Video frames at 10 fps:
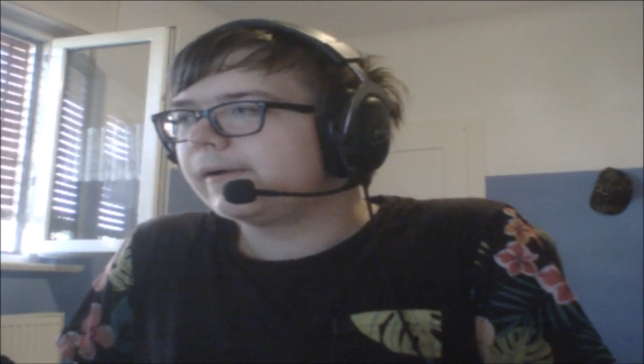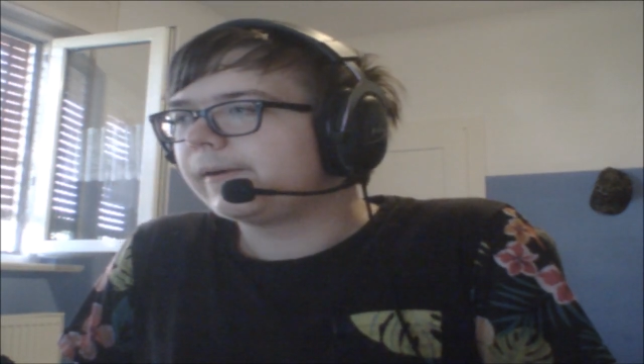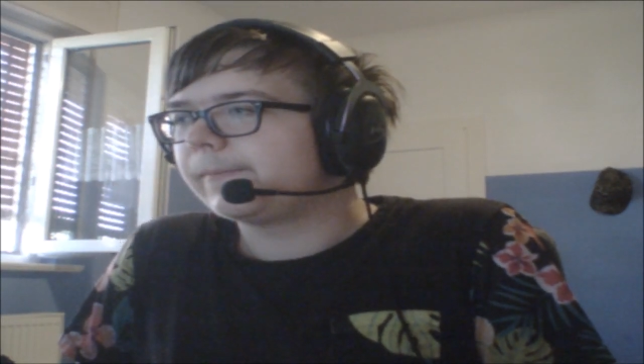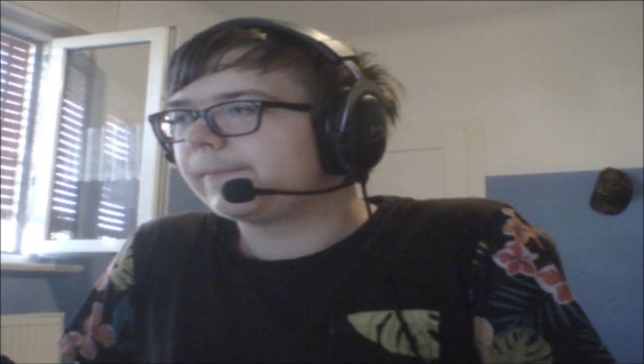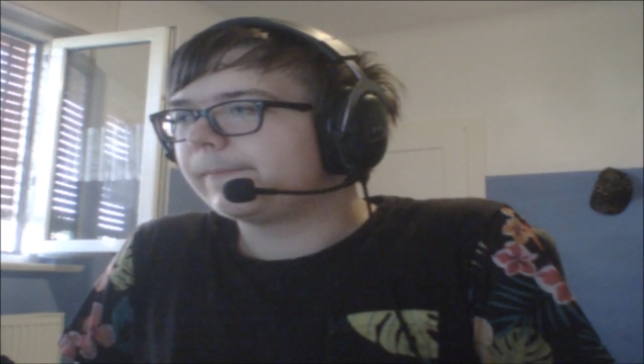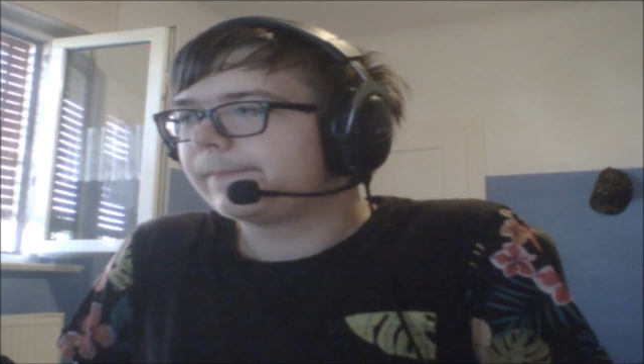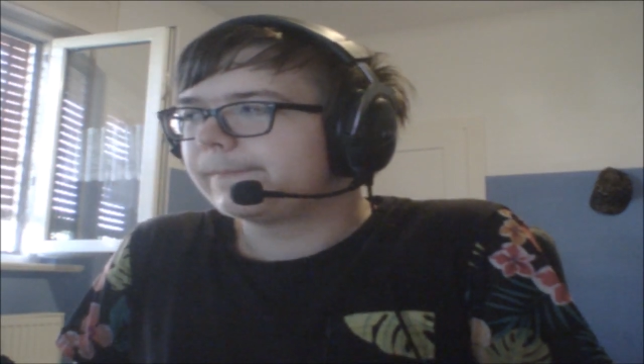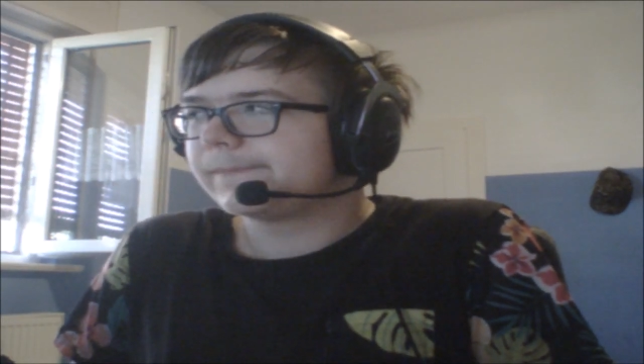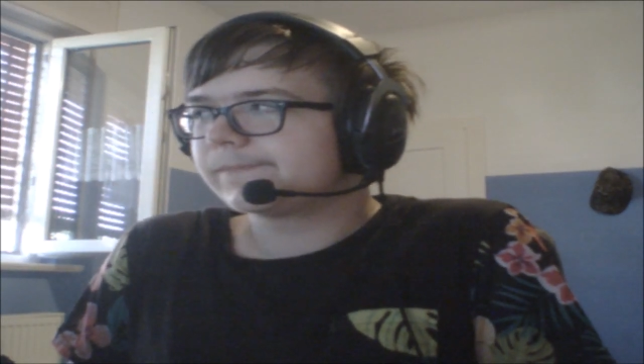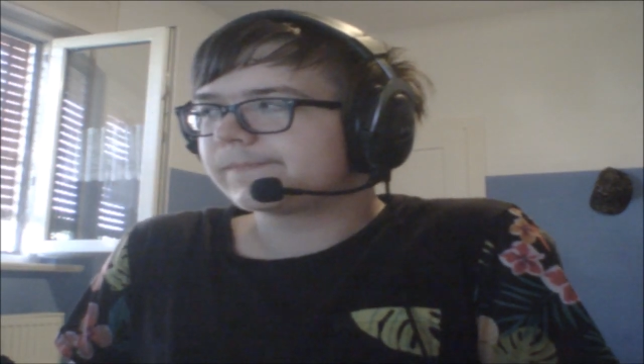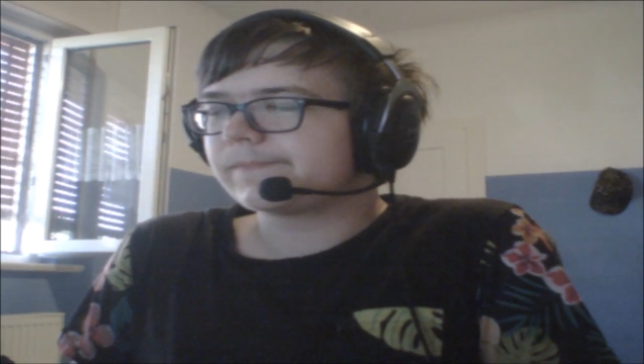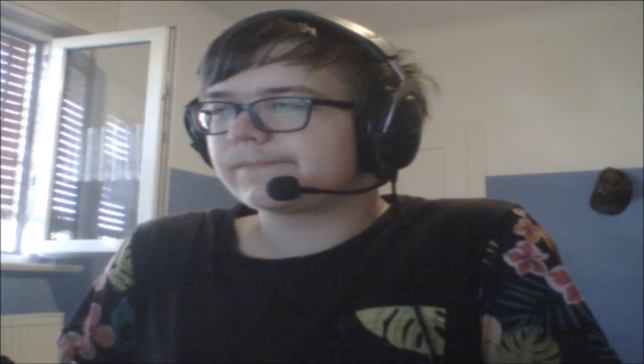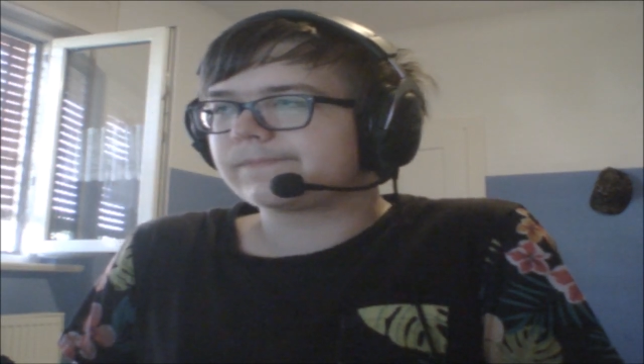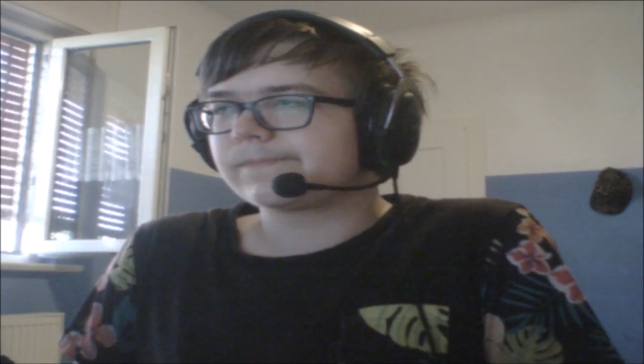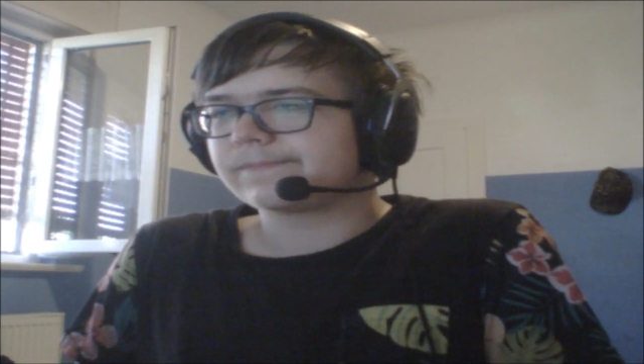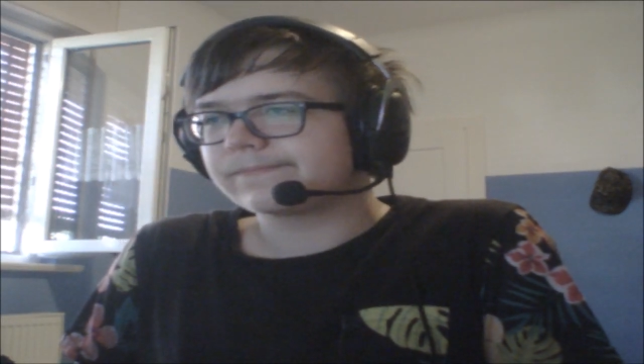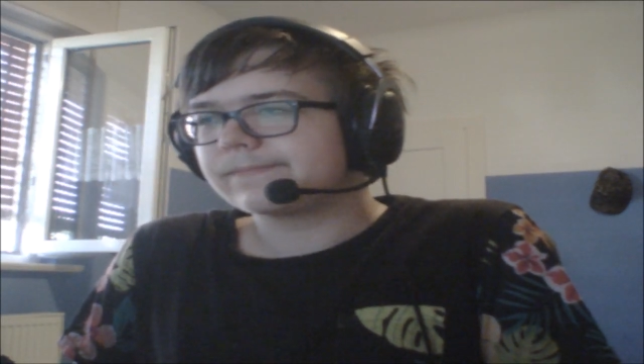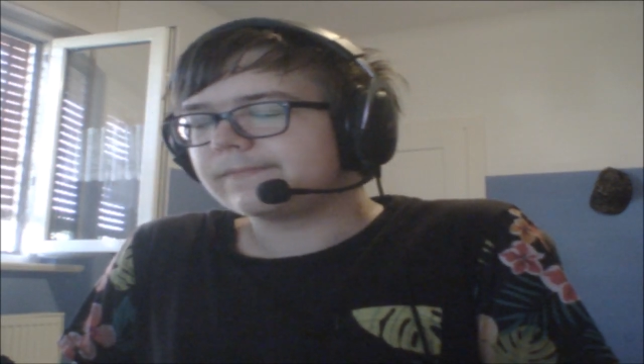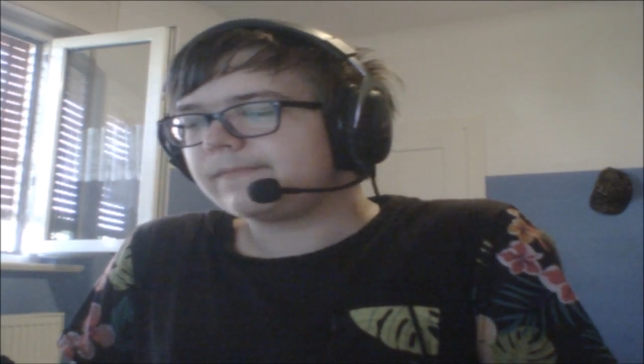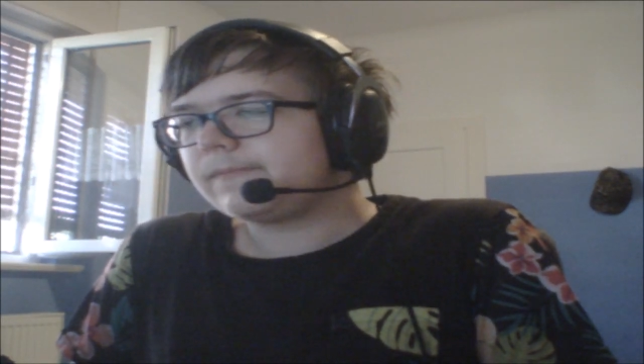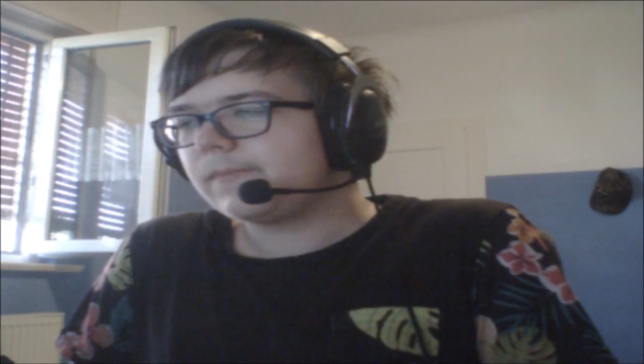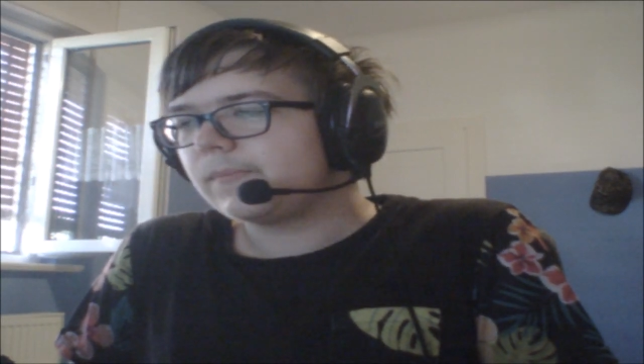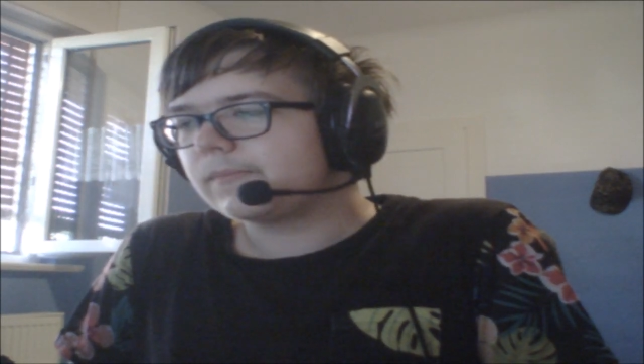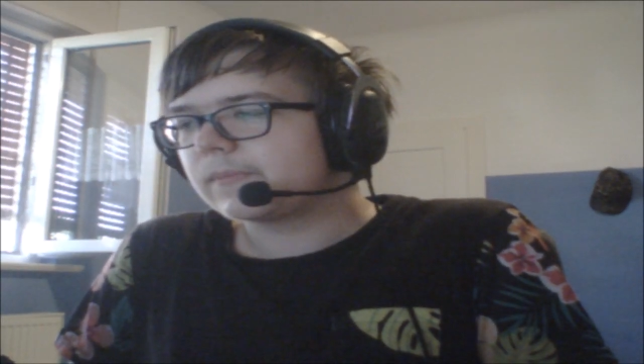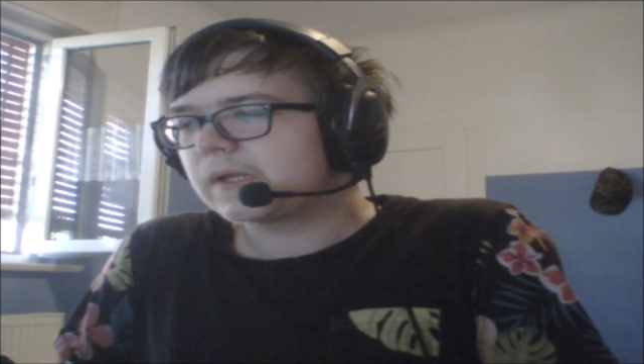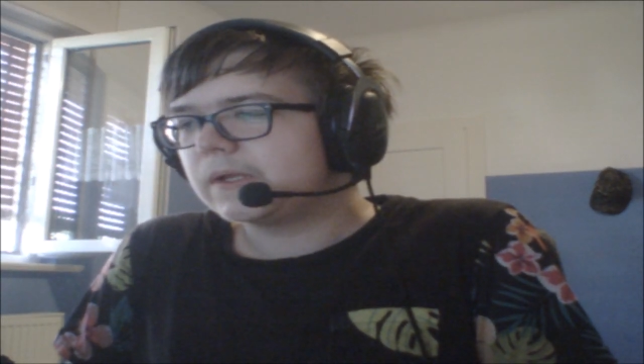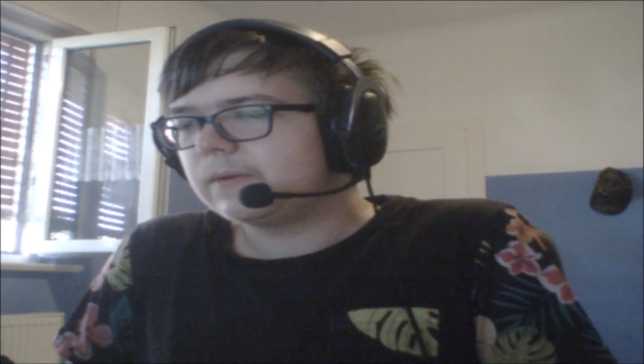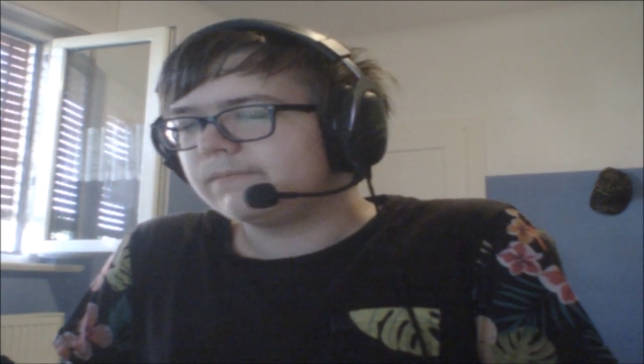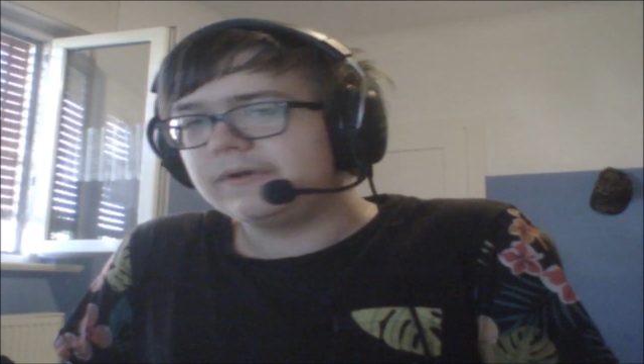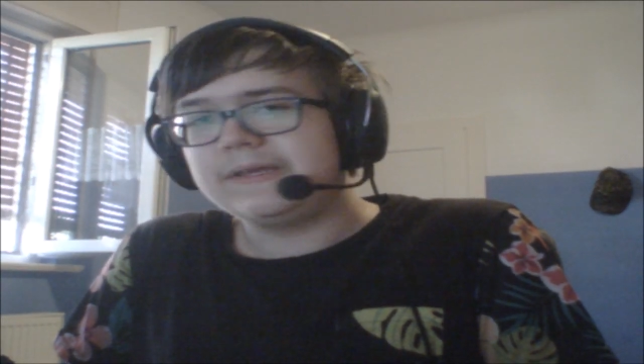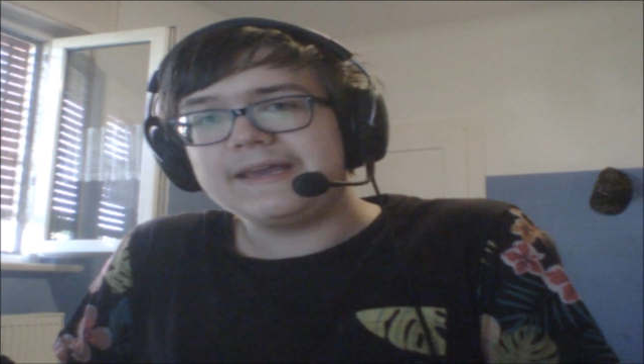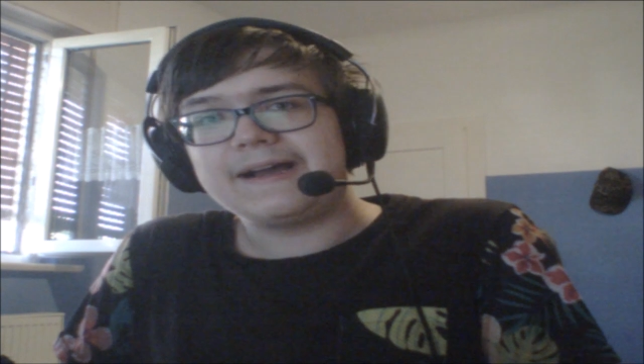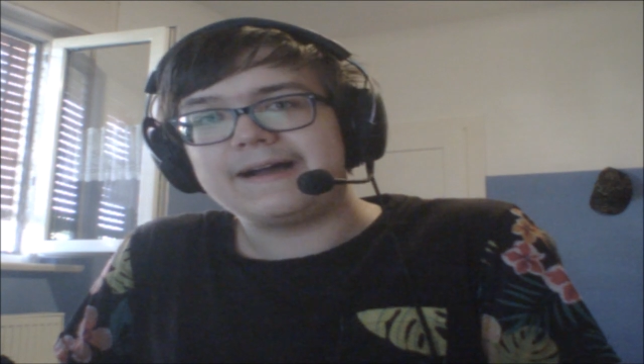But yeah,